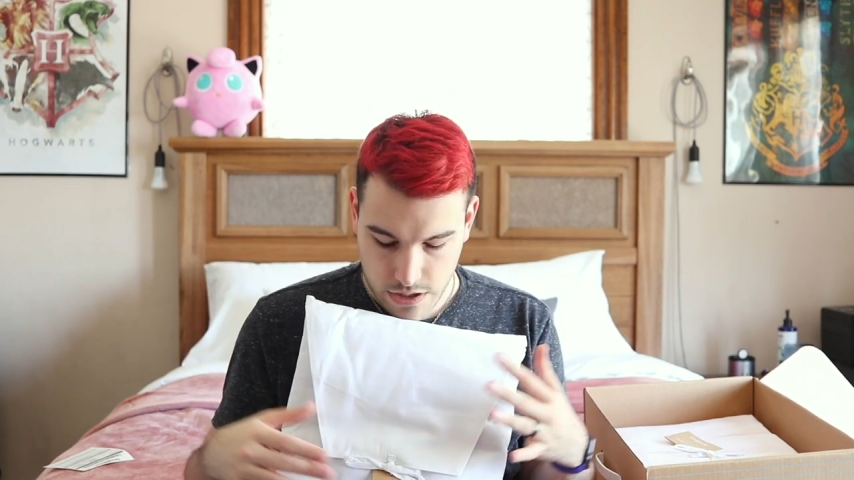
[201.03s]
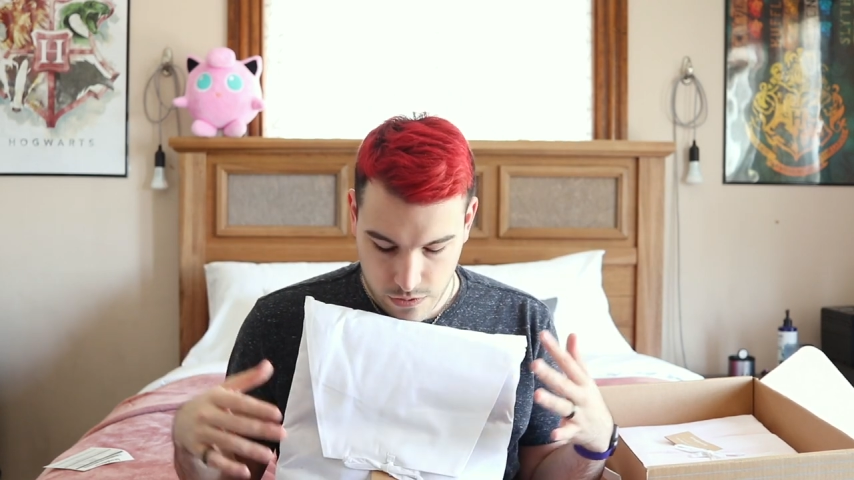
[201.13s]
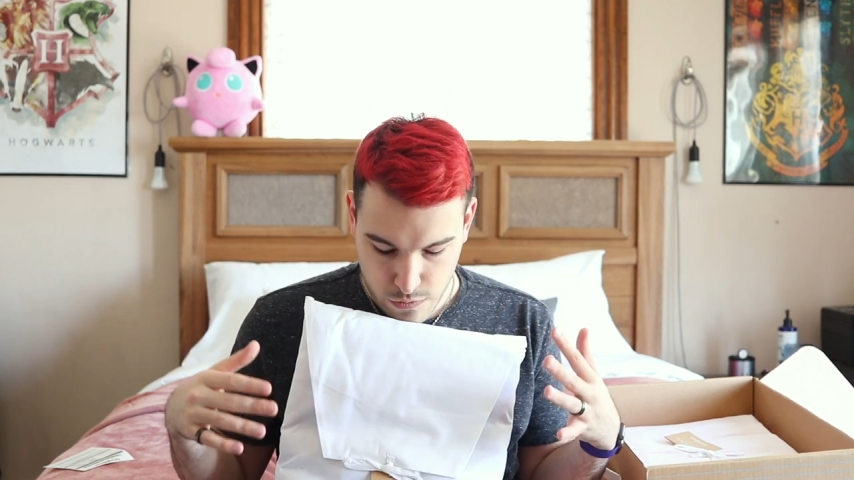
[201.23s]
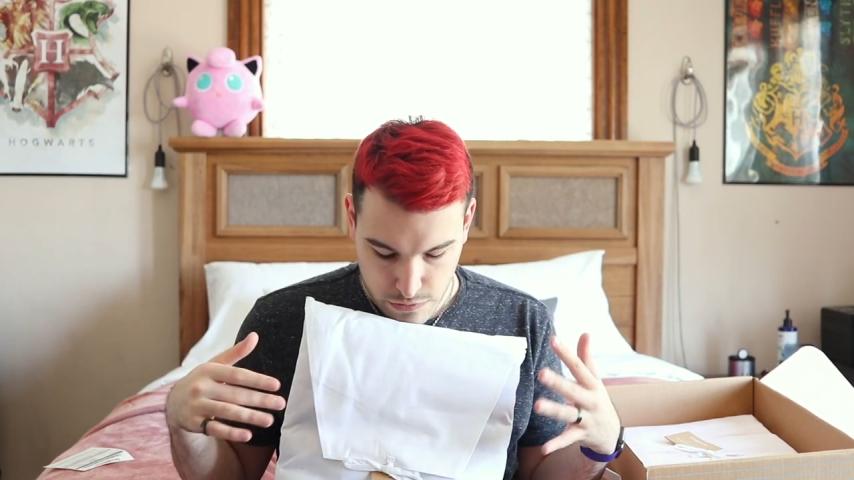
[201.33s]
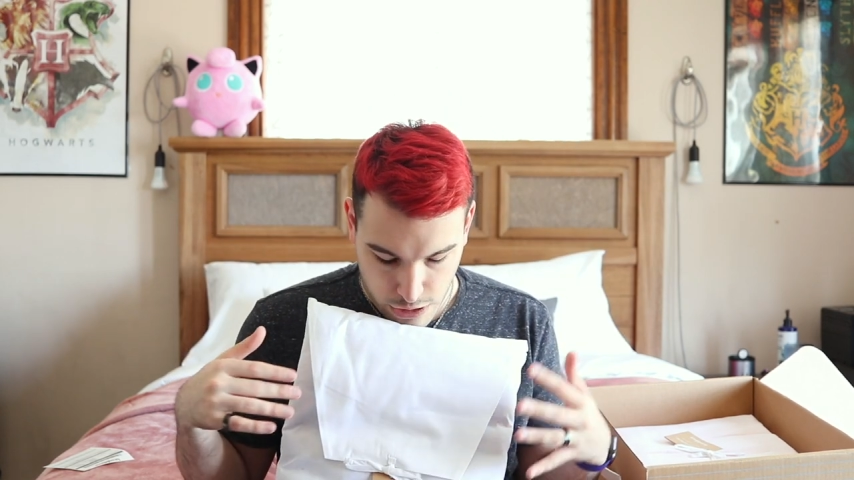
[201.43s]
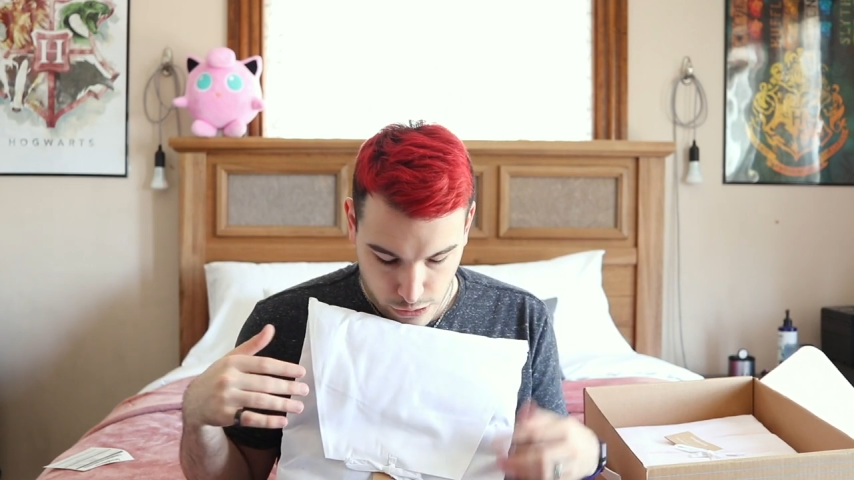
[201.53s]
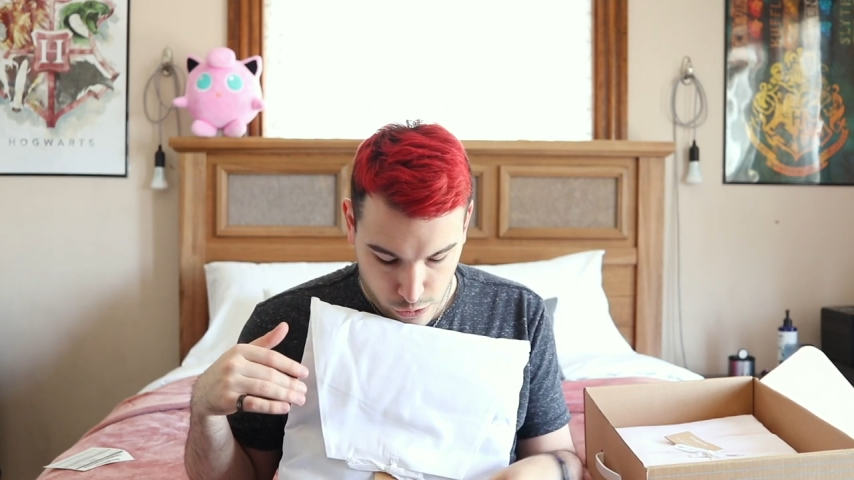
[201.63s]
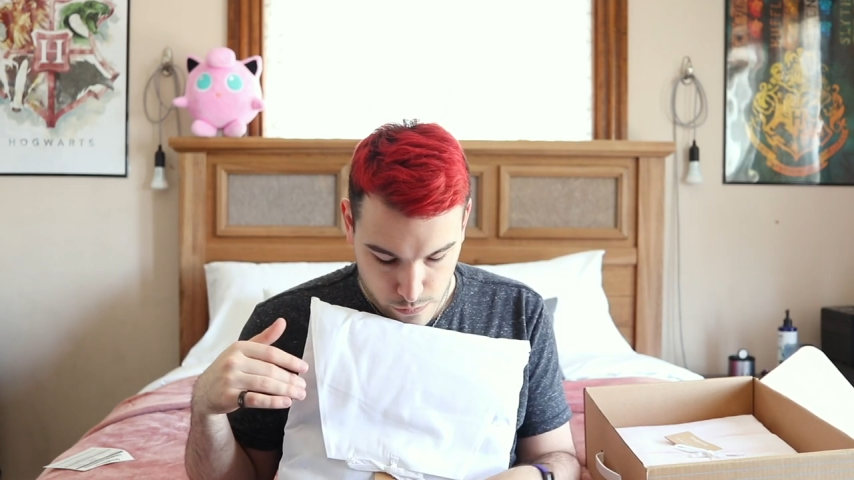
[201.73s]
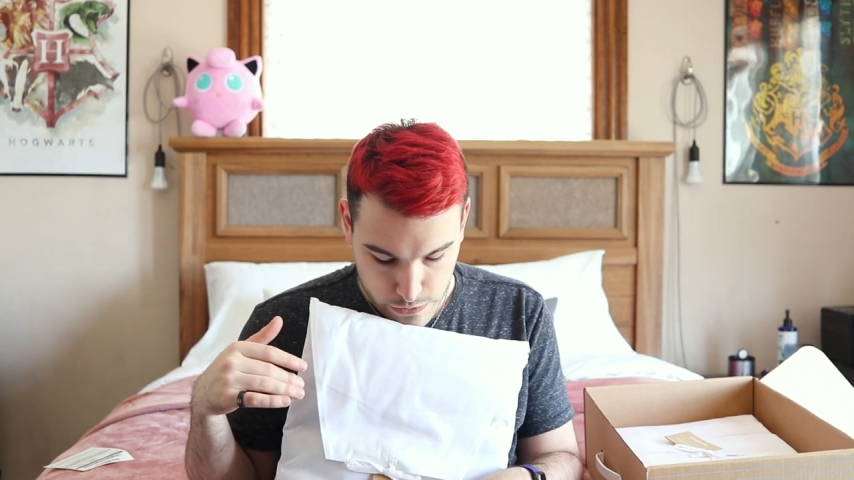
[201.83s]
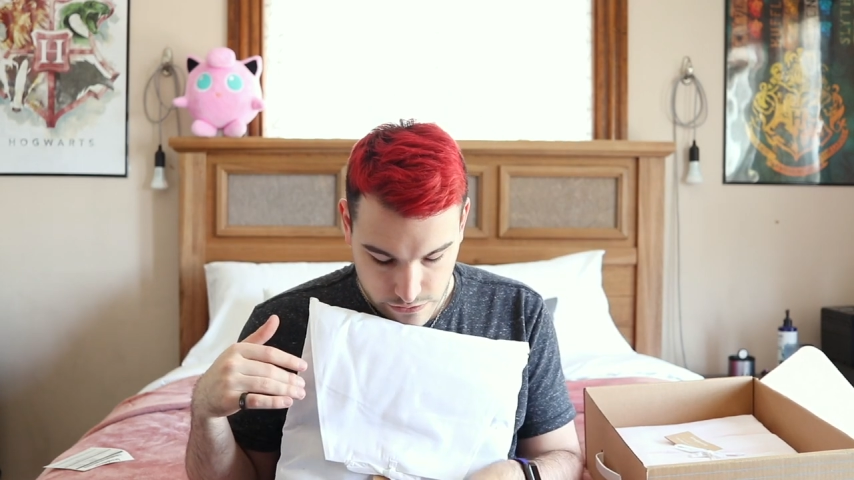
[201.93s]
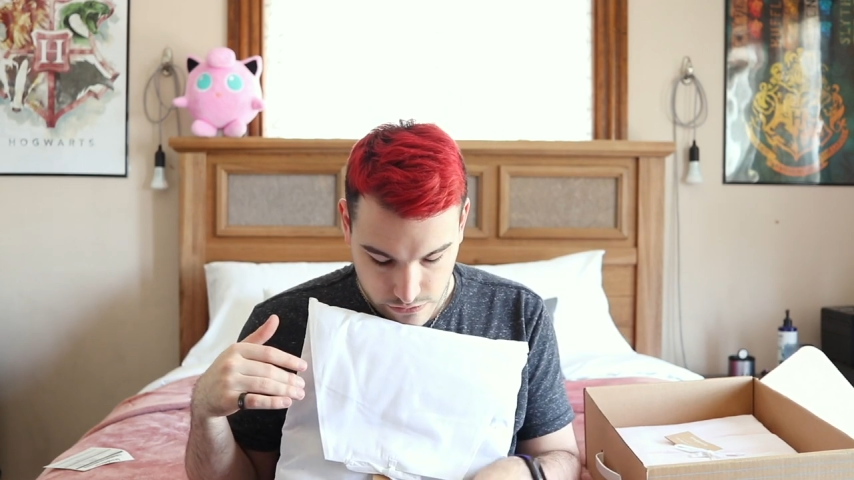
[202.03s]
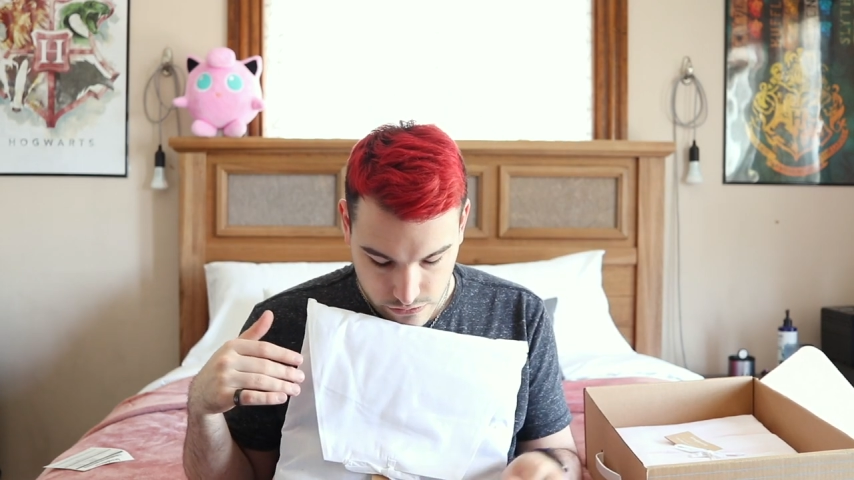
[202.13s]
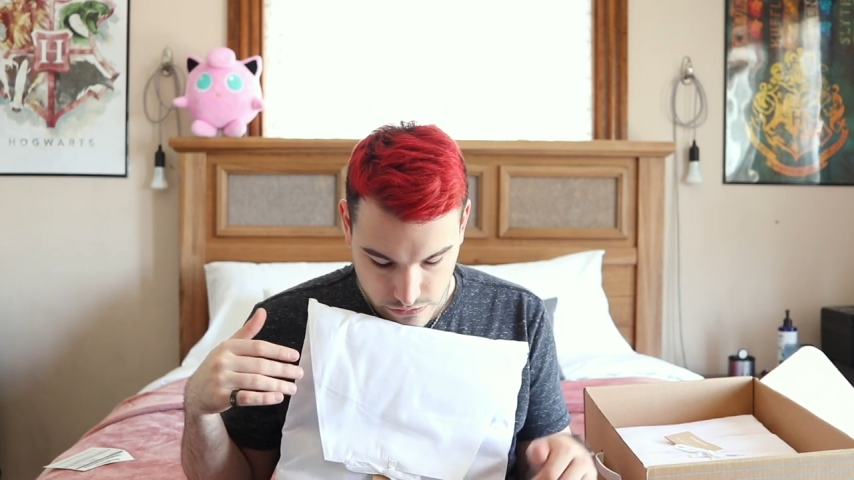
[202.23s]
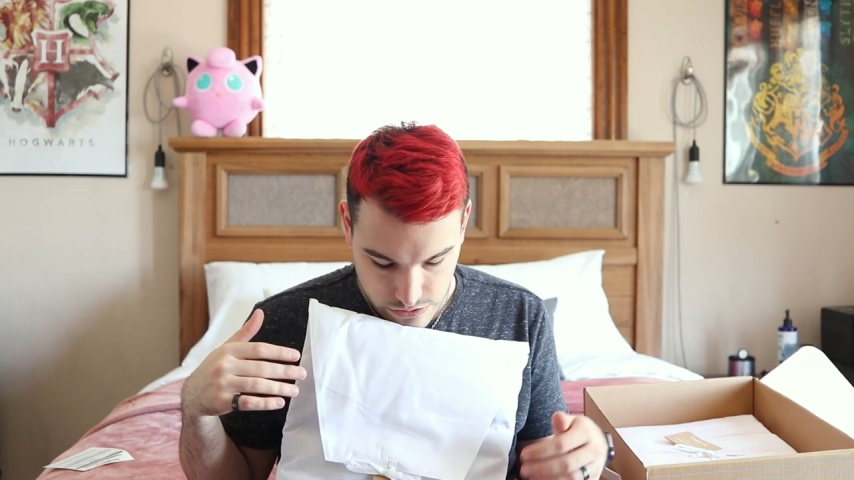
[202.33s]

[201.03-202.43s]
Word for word: and with the hardcore bundle,